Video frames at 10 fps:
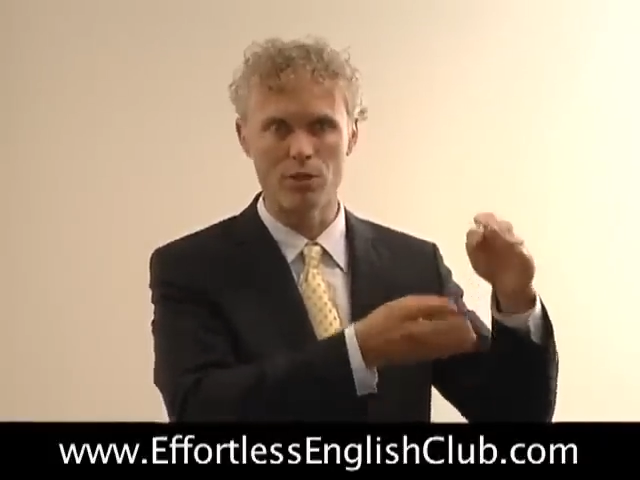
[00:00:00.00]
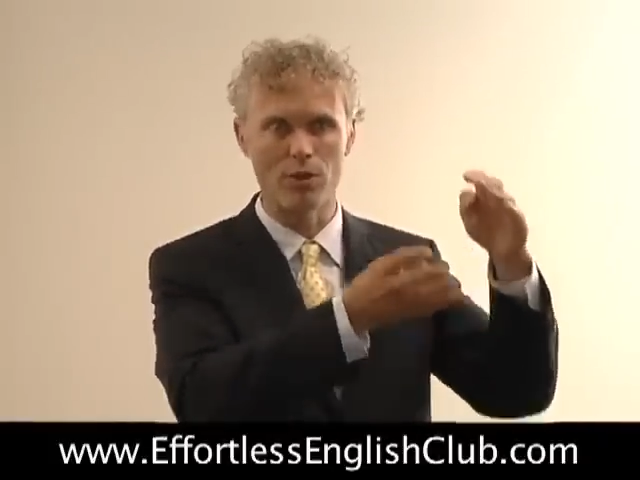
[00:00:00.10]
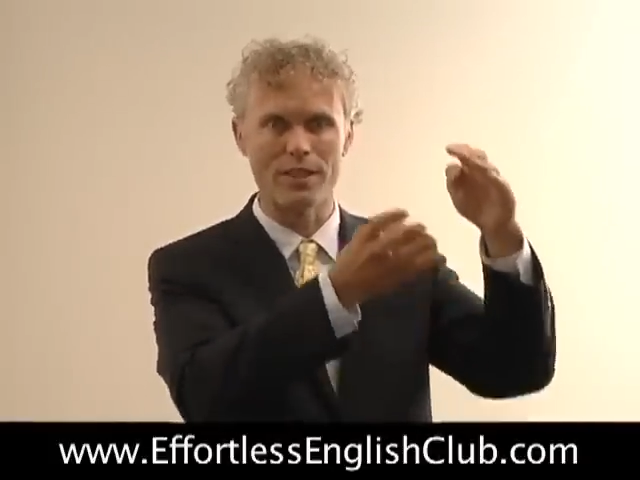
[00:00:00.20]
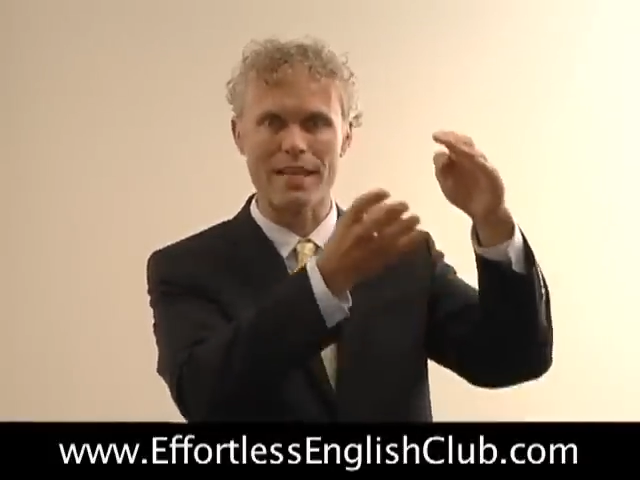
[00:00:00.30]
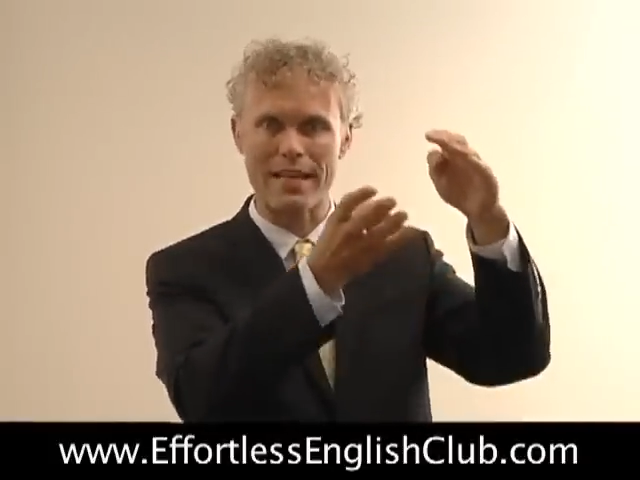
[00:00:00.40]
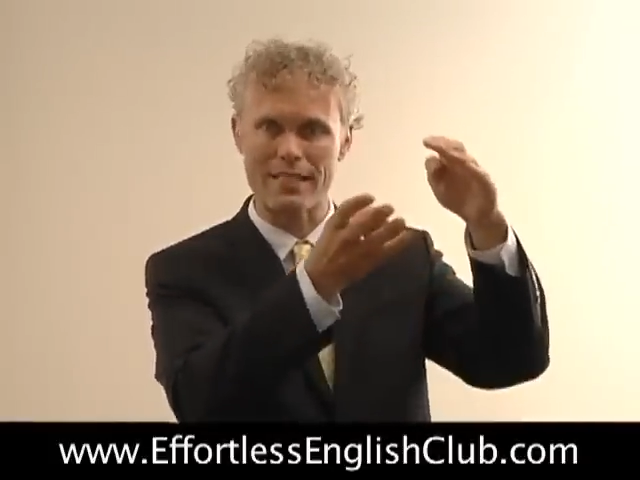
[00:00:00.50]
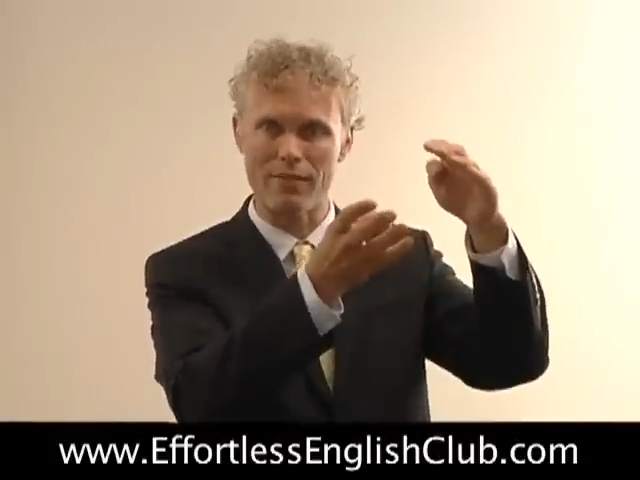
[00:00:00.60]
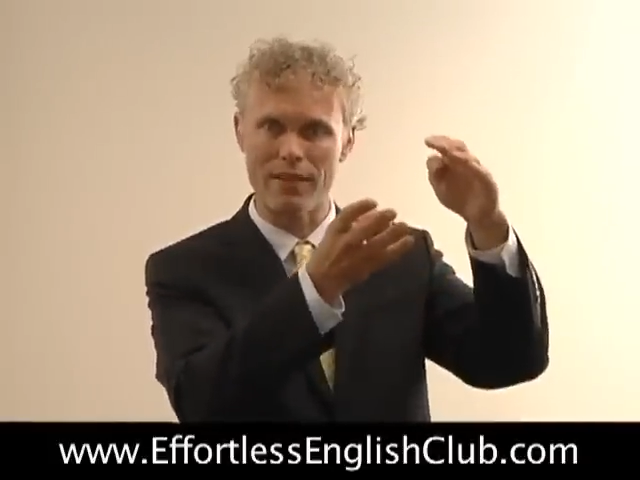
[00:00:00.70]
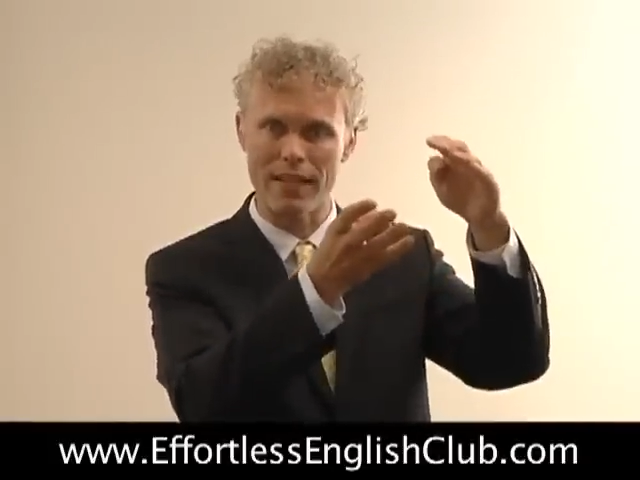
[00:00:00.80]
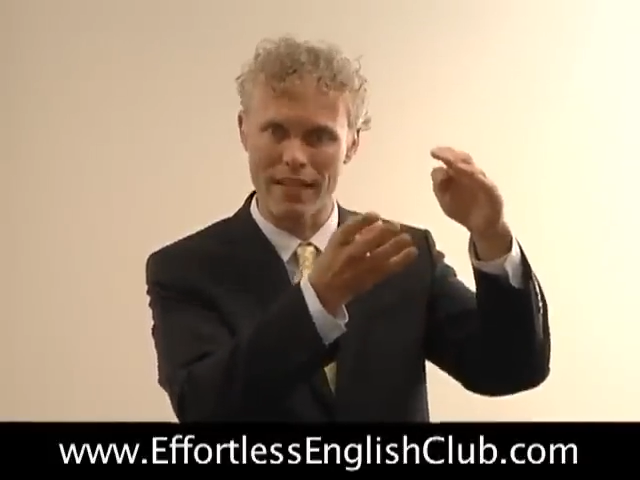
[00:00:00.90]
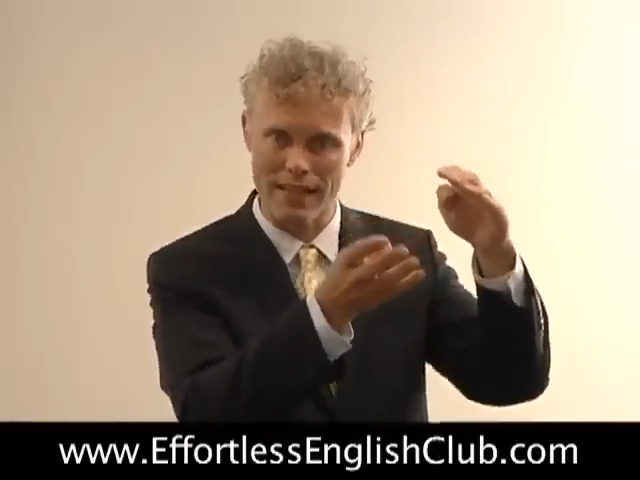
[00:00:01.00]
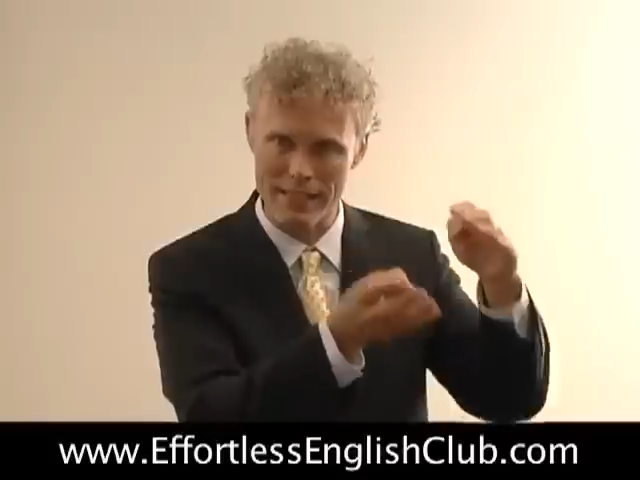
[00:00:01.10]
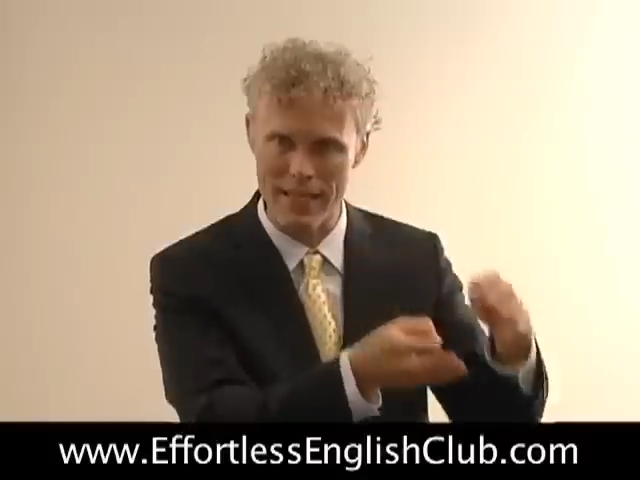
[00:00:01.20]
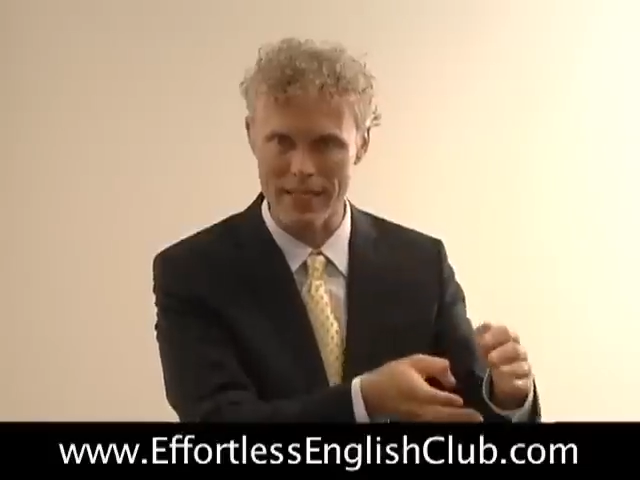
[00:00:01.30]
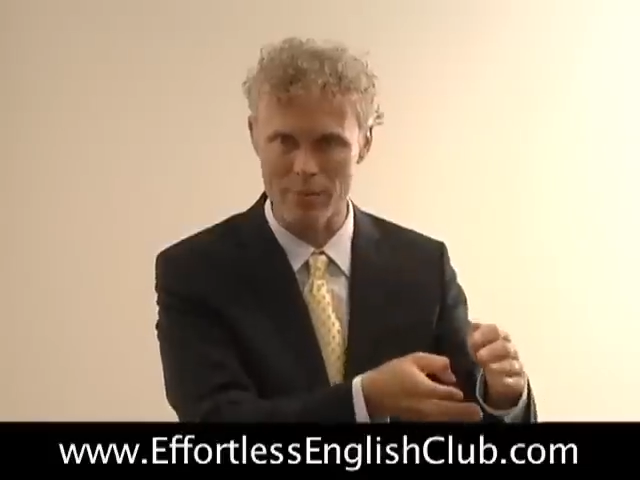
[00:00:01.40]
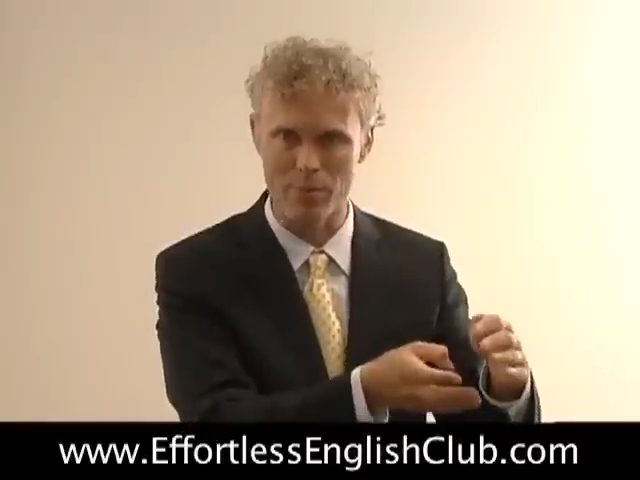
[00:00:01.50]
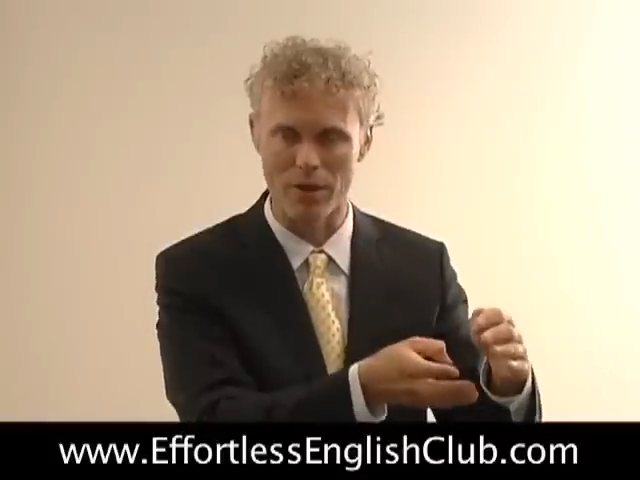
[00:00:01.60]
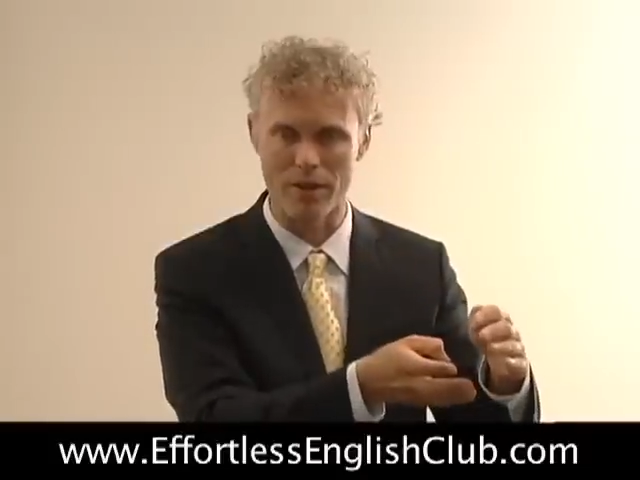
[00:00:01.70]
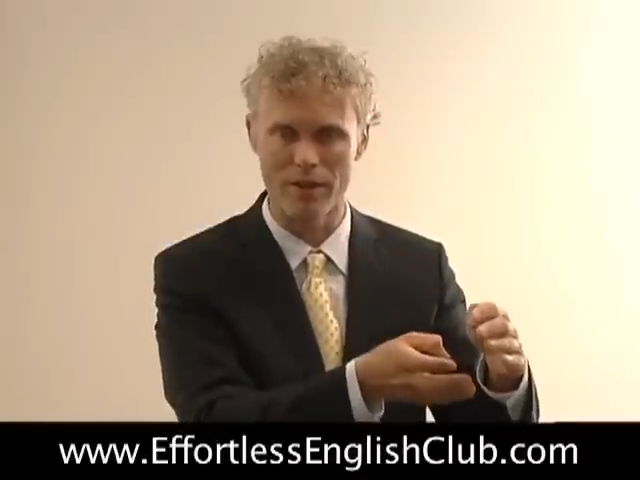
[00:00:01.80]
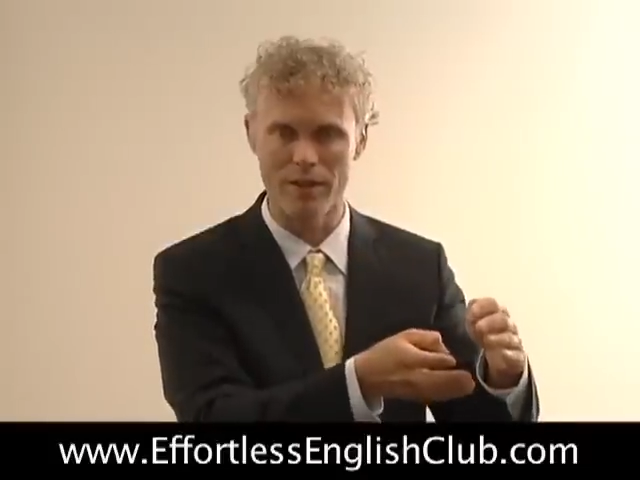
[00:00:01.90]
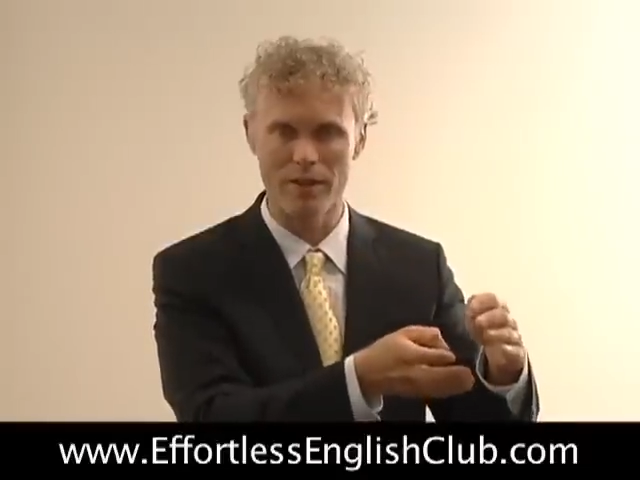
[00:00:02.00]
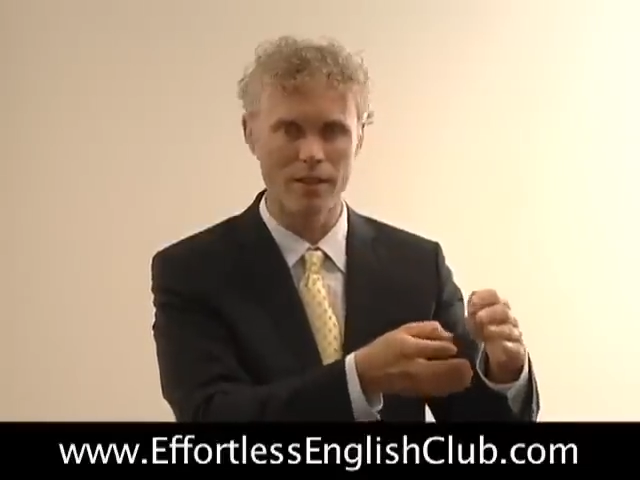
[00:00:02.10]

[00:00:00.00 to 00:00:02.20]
do this activity in the textbook.